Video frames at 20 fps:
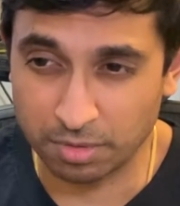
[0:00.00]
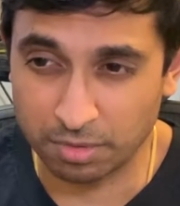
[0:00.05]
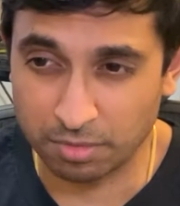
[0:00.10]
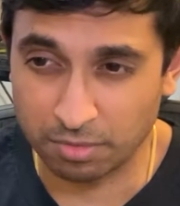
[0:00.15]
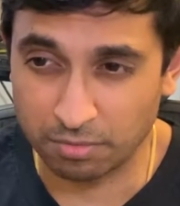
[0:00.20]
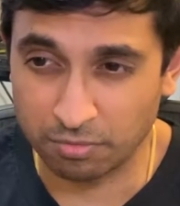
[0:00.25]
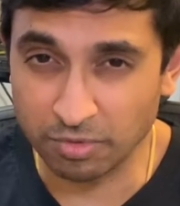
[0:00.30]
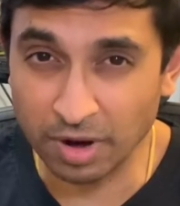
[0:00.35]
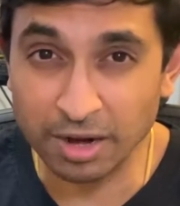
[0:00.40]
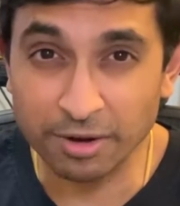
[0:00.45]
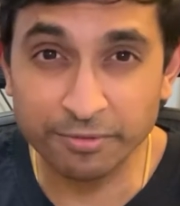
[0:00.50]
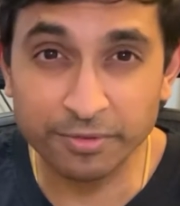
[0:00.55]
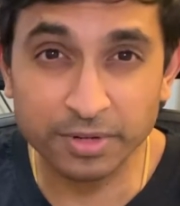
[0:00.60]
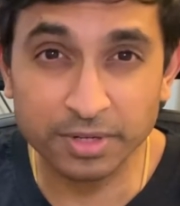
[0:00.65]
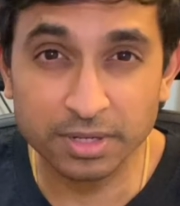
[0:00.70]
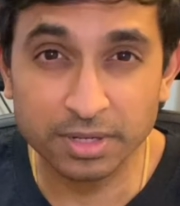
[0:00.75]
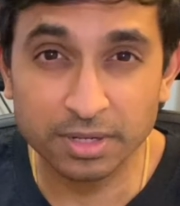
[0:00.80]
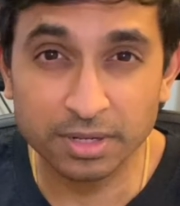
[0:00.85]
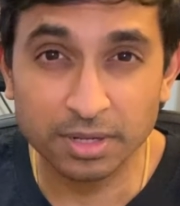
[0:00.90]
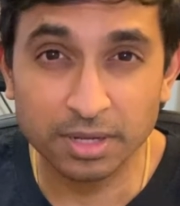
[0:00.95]
relevant,
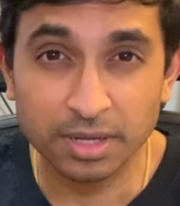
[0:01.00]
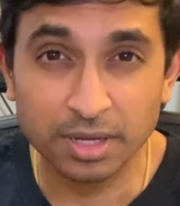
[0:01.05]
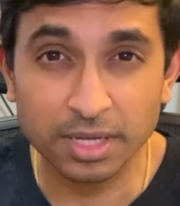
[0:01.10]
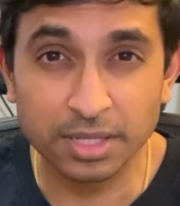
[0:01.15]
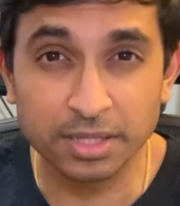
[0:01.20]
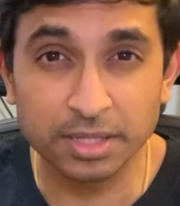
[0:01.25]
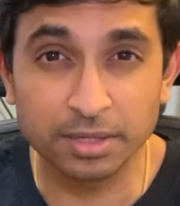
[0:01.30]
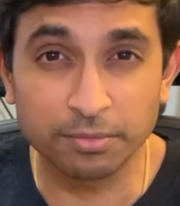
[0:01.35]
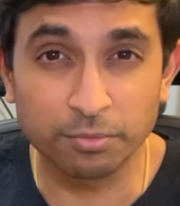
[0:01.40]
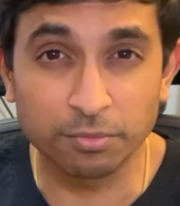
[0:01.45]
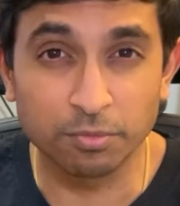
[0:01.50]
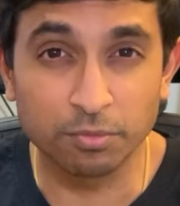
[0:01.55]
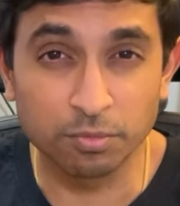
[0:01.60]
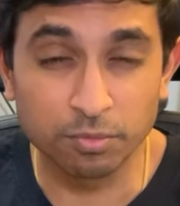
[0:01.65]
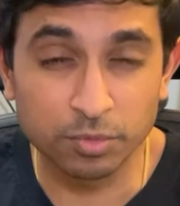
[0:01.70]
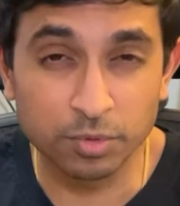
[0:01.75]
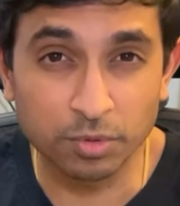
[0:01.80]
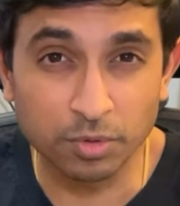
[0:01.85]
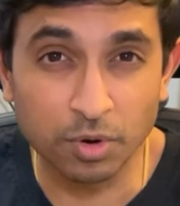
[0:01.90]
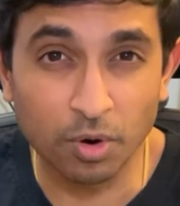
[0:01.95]
in that
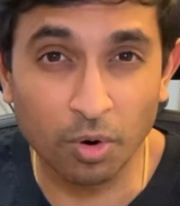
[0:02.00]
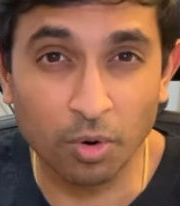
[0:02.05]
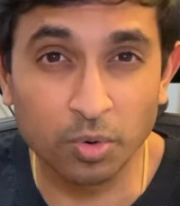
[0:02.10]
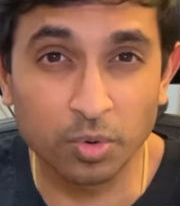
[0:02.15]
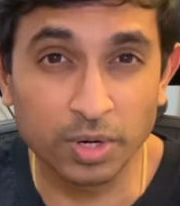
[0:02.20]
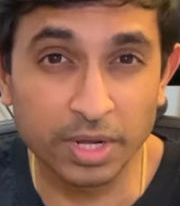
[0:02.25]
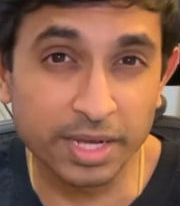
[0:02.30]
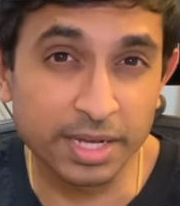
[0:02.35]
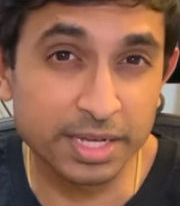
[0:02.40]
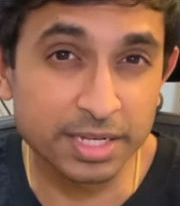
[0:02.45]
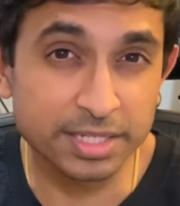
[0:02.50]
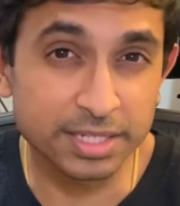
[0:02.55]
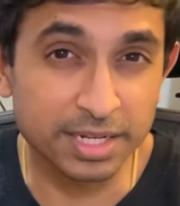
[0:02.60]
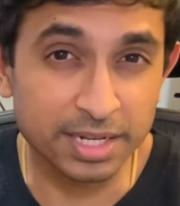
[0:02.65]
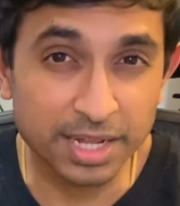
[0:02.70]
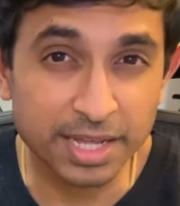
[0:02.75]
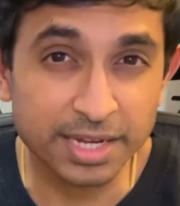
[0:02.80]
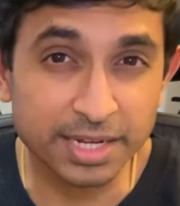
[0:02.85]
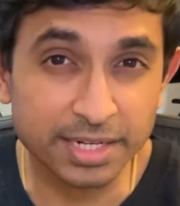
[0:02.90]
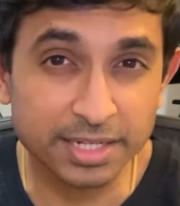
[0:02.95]
the goal is
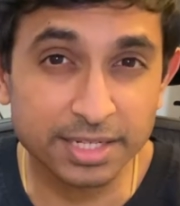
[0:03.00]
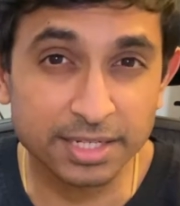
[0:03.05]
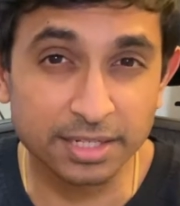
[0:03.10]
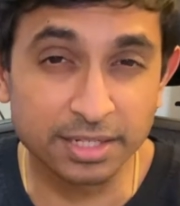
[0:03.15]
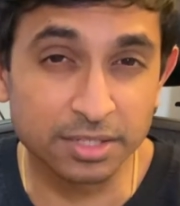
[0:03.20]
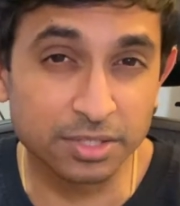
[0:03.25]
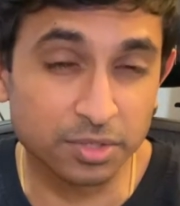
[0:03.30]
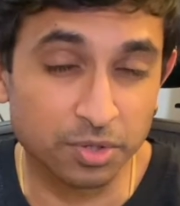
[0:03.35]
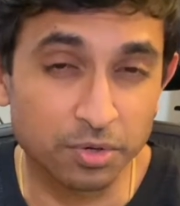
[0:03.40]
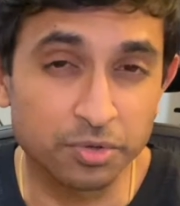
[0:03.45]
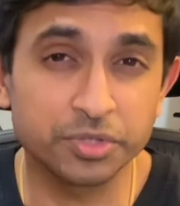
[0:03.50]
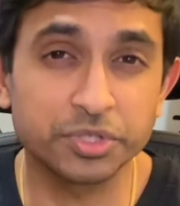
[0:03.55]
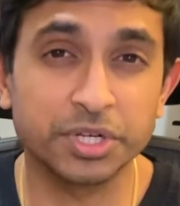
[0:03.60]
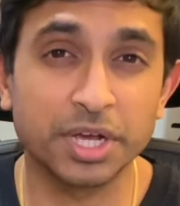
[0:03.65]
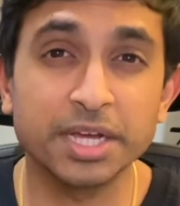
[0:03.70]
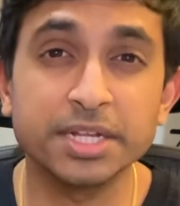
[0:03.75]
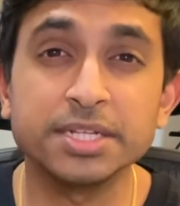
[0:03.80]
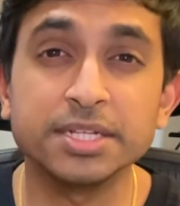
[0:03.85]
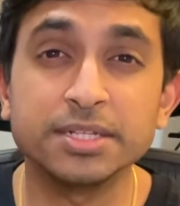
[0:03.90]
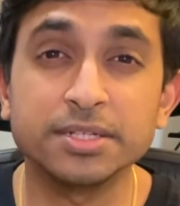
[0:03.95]
linked and
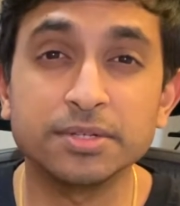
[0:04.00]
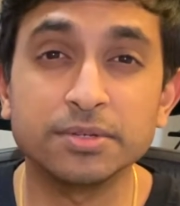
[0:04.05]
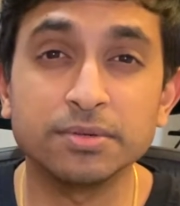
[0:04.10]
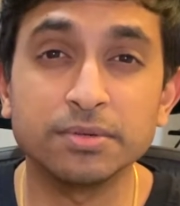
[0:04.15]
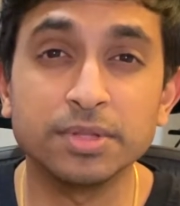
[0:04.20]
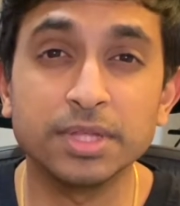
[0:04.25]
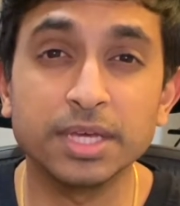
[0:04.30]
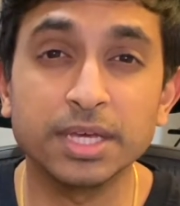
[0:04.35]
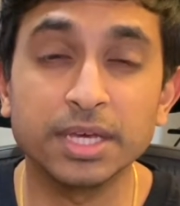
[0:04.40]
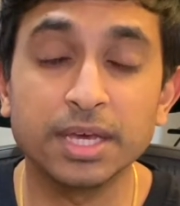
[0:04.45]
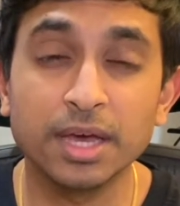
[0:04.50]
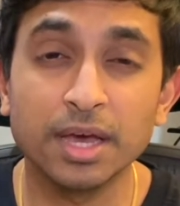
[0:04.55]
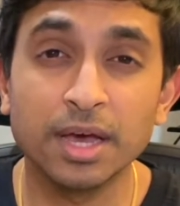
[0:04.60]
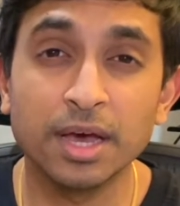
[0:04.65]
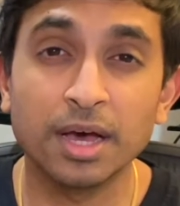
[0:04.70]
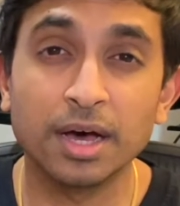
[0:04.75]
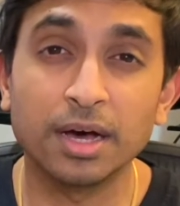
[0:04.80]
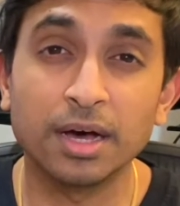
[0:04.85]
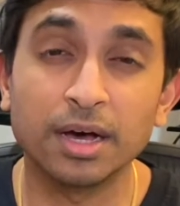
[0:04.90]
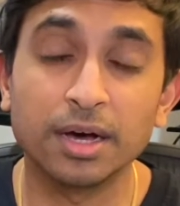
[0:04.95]
associated to the
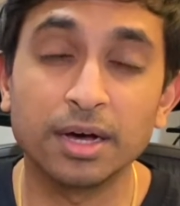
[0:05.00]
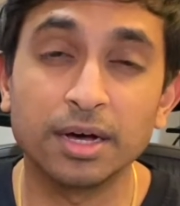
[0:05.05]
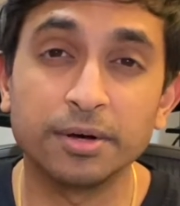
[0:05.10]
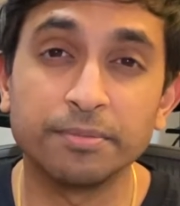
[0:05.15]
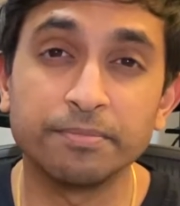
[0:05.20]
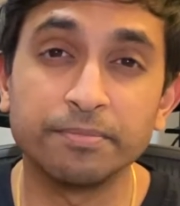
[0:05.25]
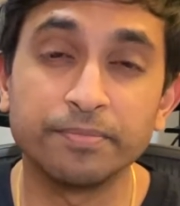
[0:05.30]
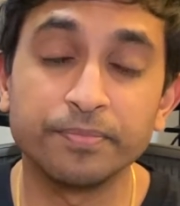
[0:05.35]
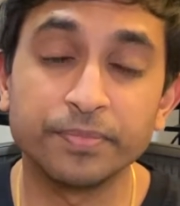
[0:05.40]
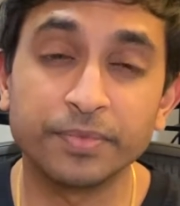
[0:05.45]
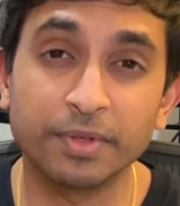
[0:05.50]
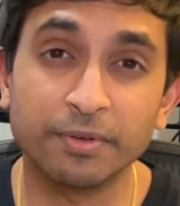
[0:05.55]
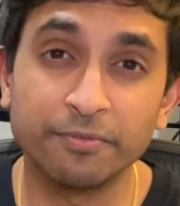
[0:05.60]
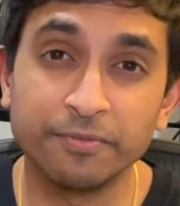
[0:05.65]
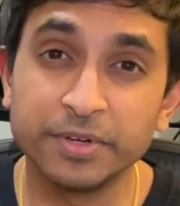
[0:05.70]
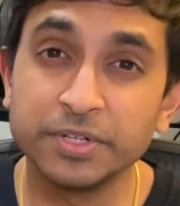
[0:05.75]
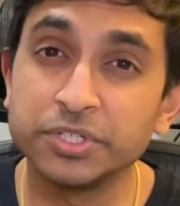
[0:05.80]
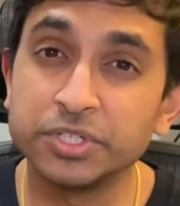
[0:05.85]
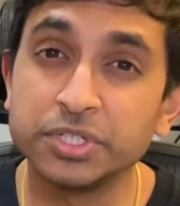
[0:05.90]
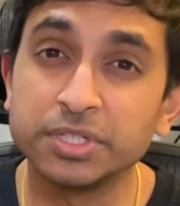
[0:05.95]

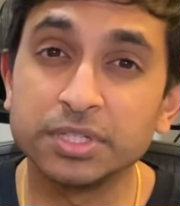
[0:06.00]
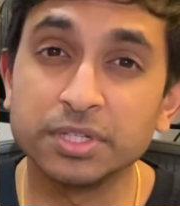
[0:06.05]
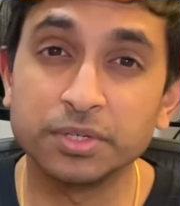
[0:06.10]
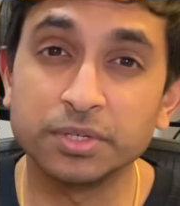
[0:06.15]
vision that